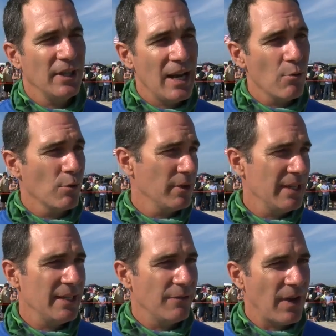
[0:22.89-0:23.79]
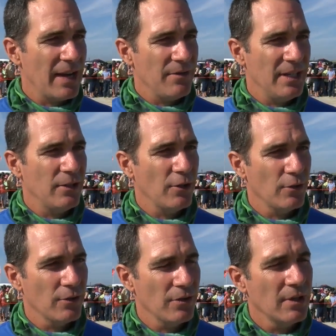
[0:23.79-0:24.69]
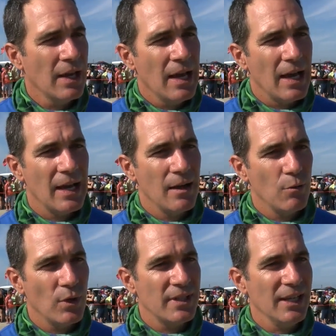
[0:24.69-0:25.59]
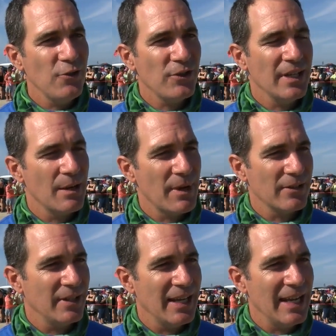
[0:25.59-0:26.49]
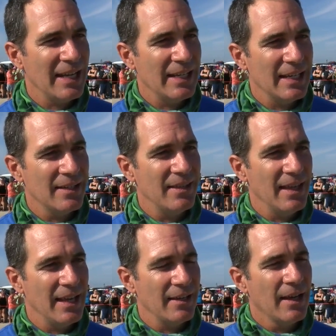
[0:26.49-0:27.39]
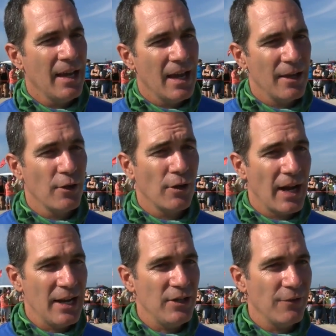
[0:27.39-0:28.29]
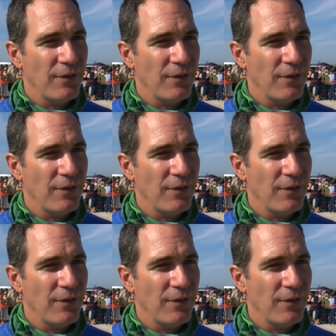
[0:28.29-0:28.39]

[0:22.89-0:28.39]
today we're releasing five sea turtles. Uh, what's interesting about today is that uh, there are actually